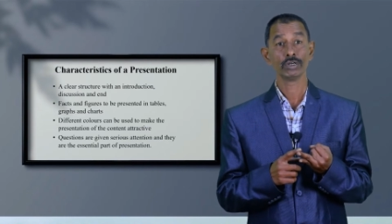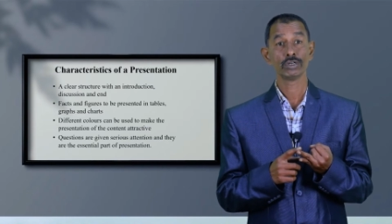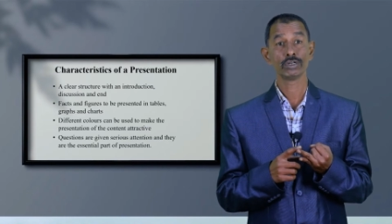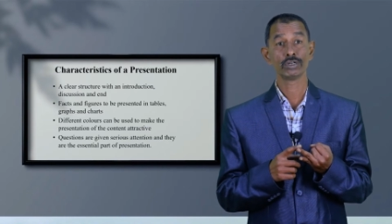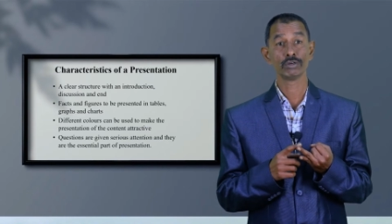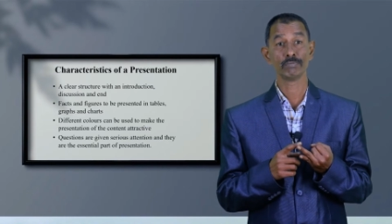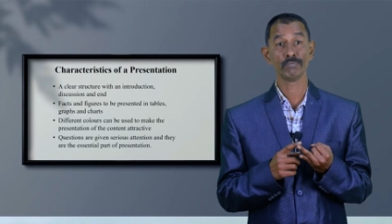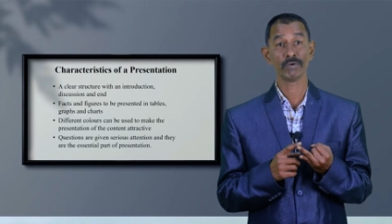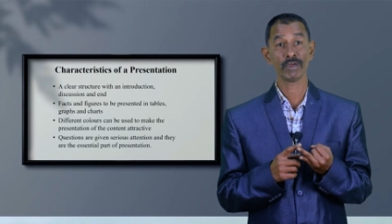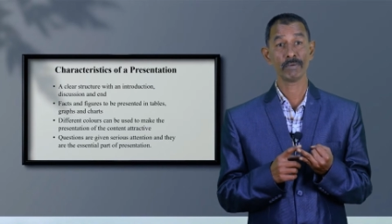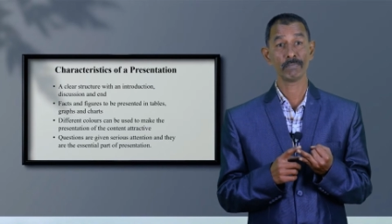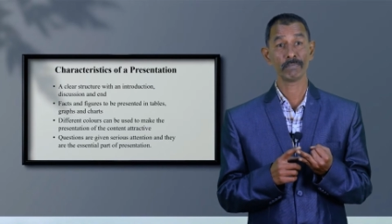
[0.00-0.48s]

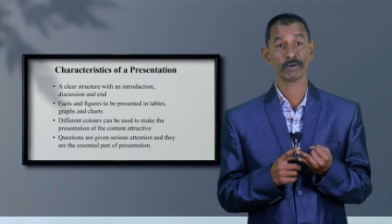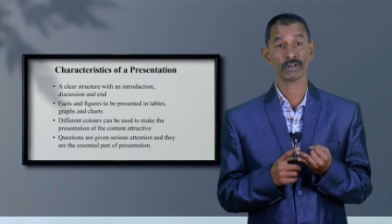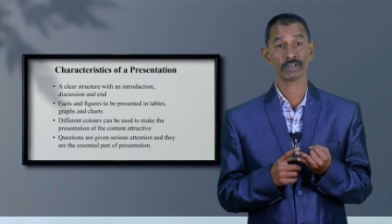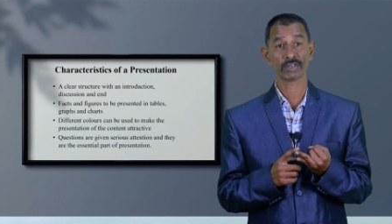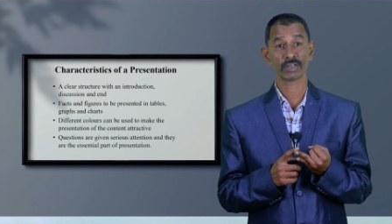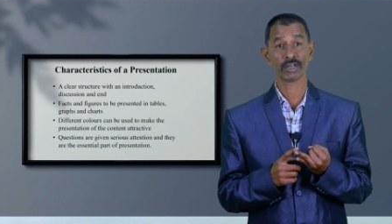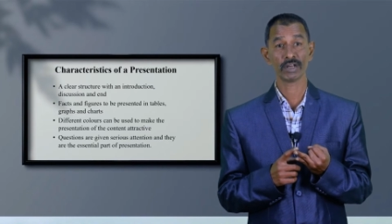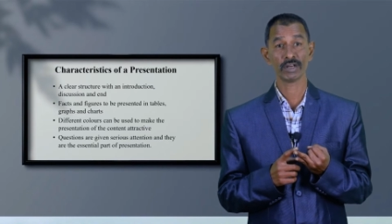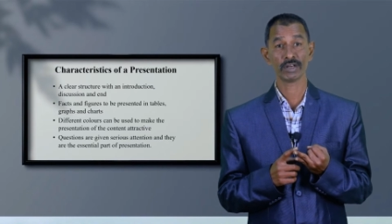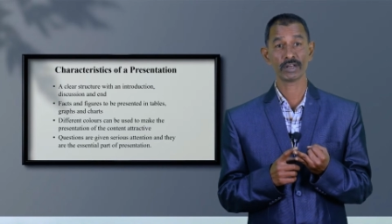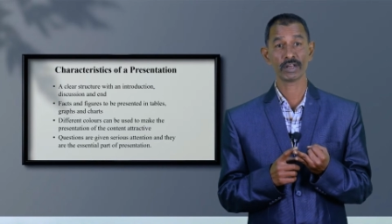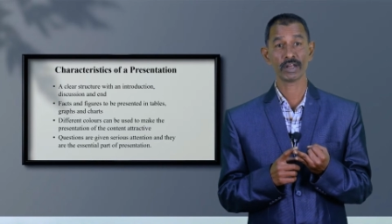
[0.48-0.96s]
to be
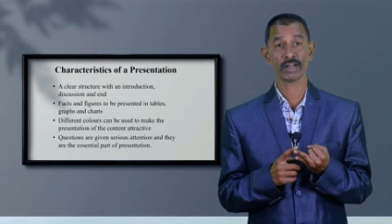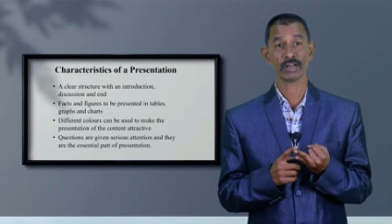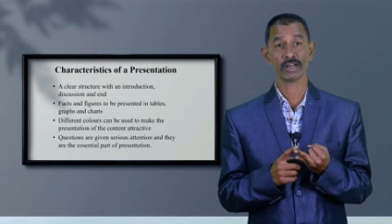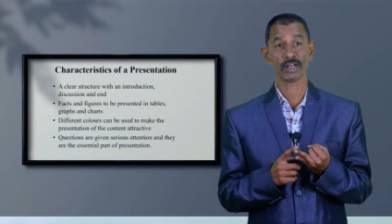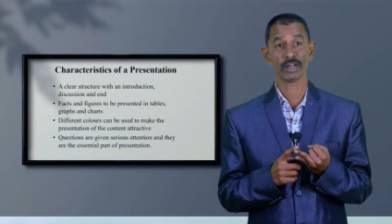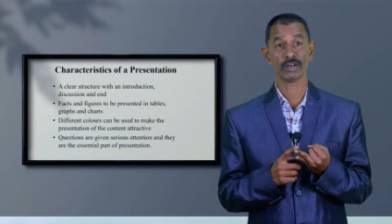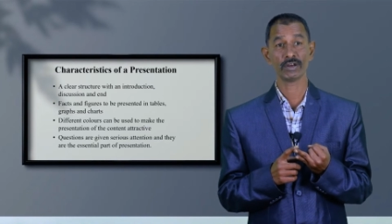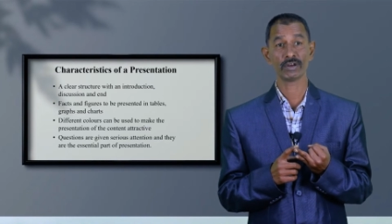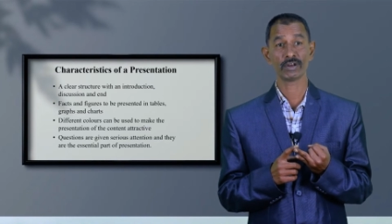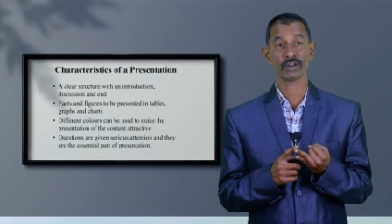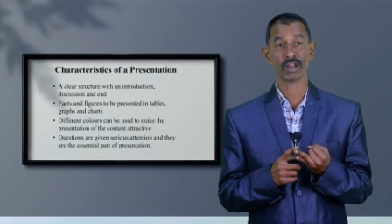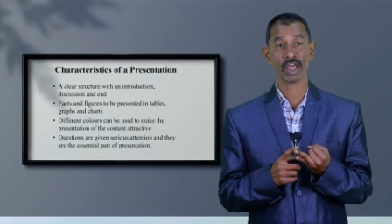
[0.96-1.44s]
presented
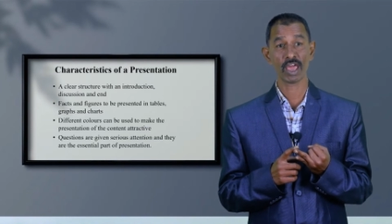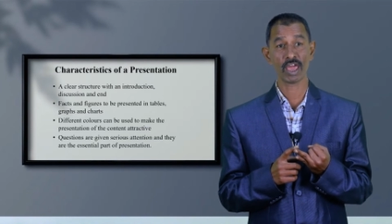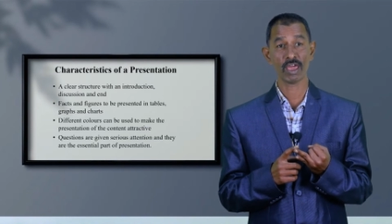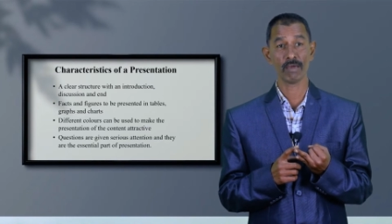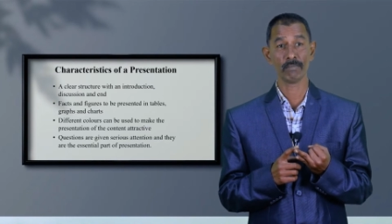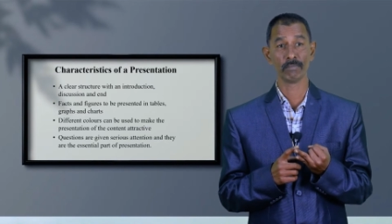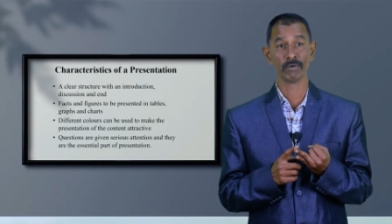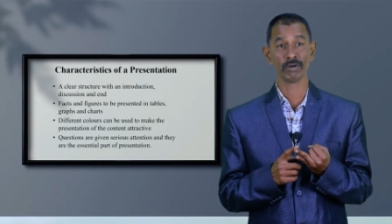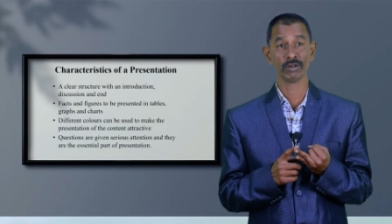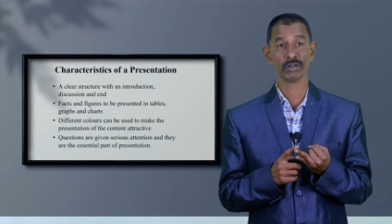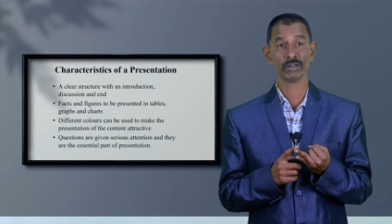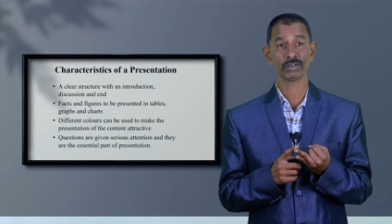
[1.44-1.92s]
in
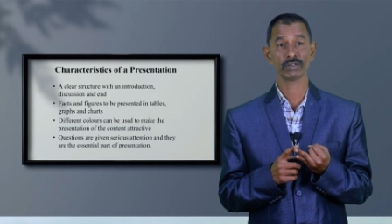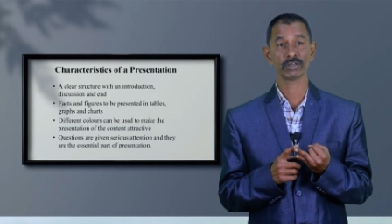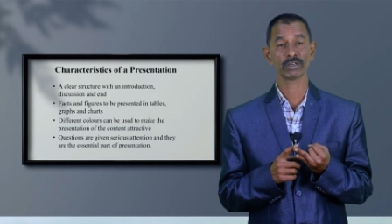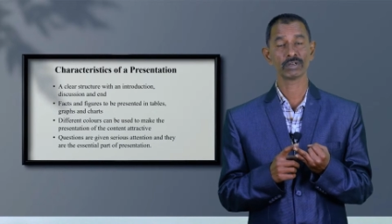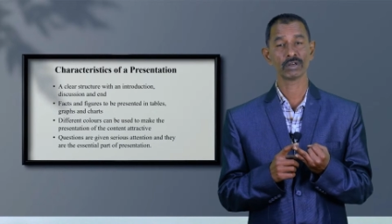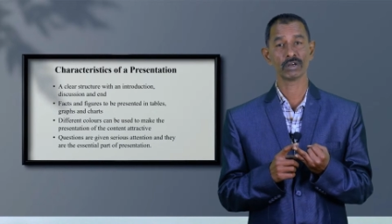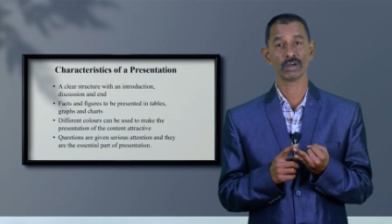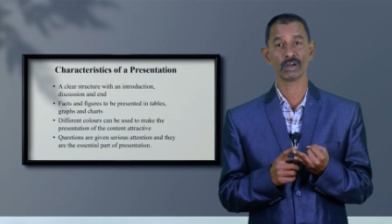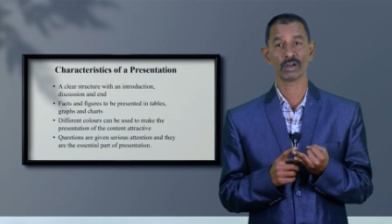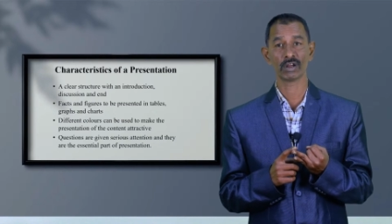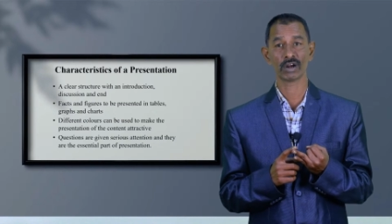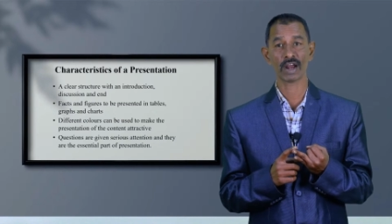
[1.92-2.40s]
tables,
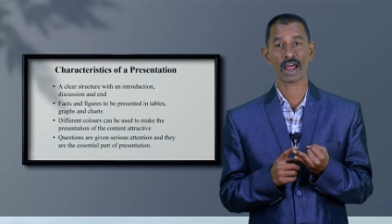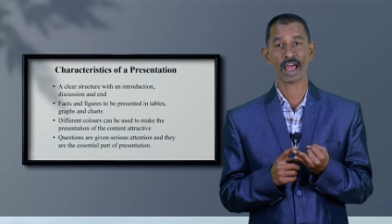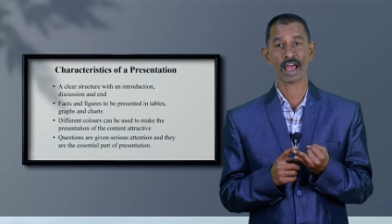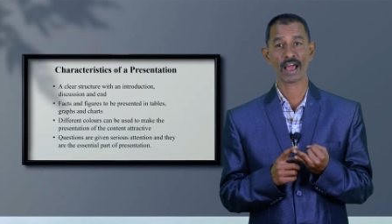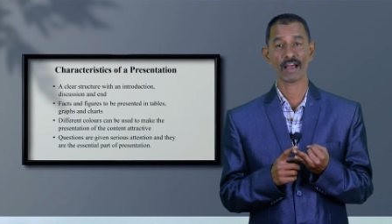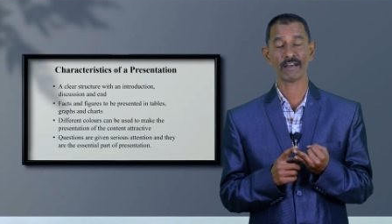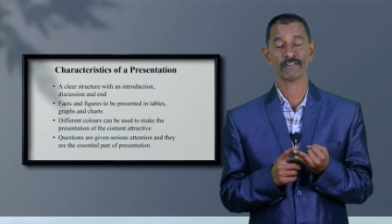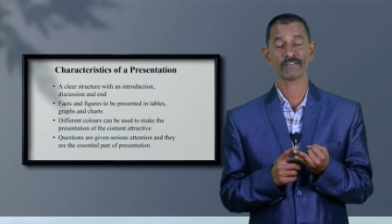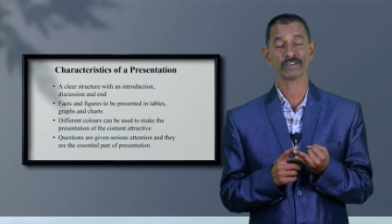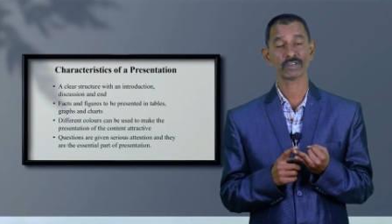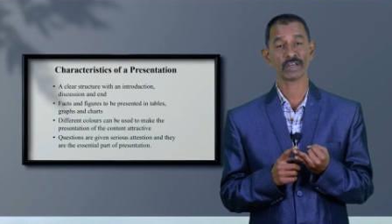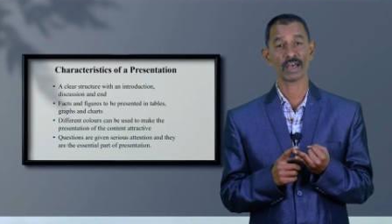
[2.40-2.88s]

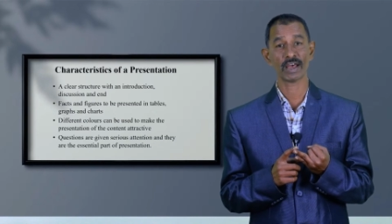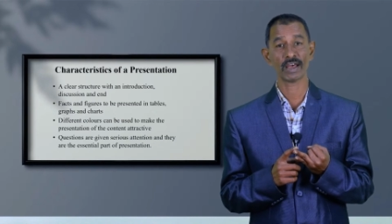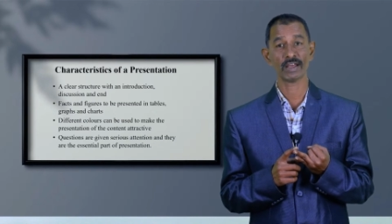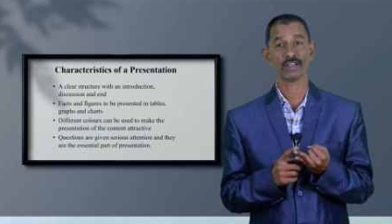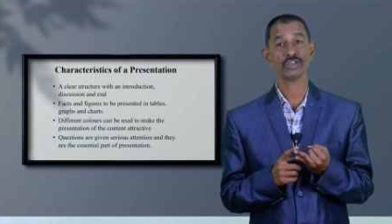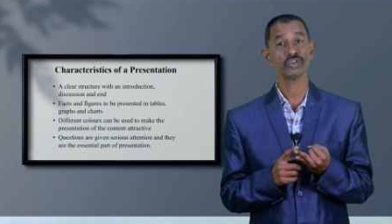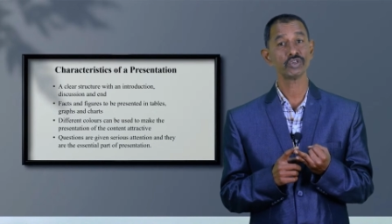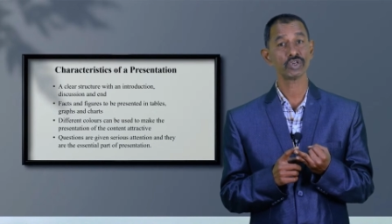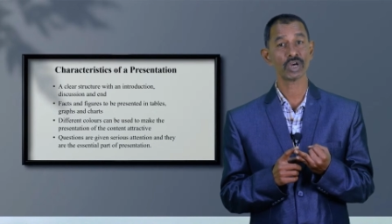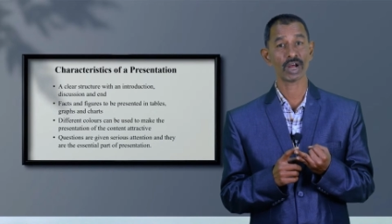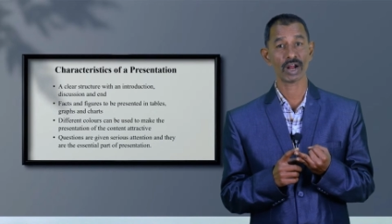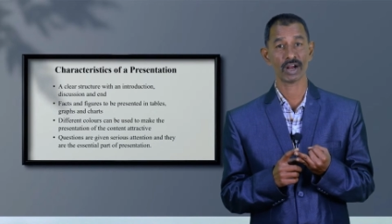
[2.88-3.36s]
graphs,
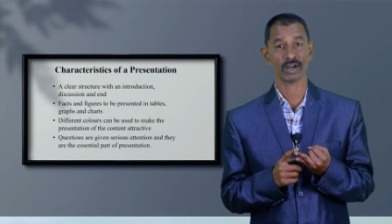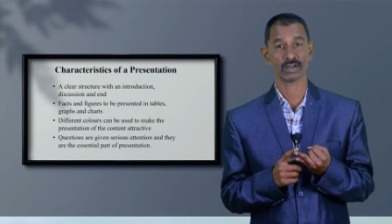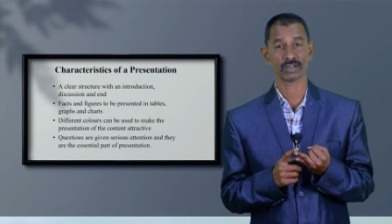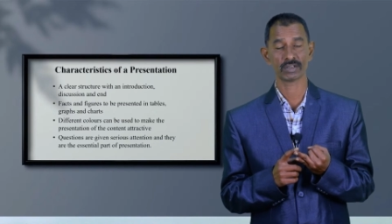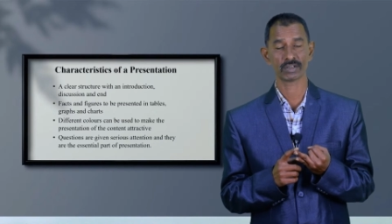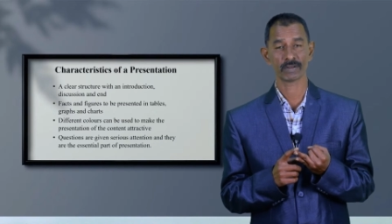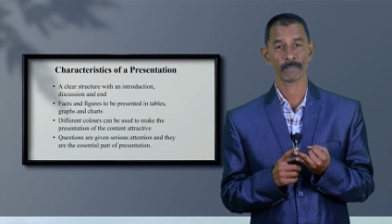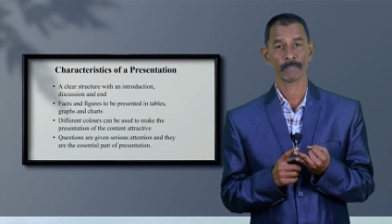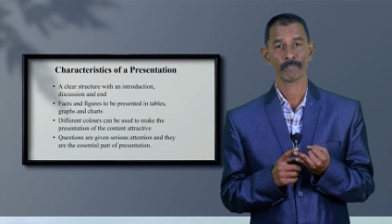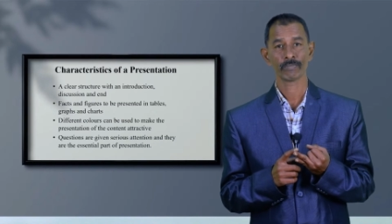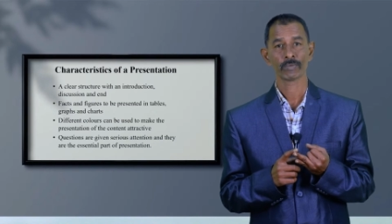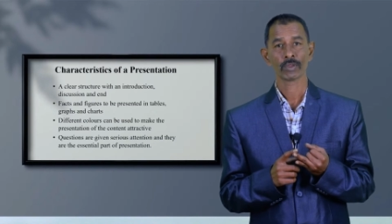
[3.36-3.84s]
and
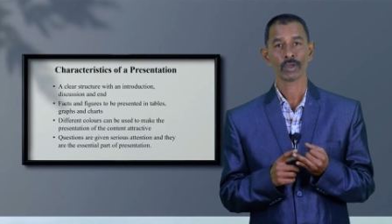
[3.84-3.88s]
charts.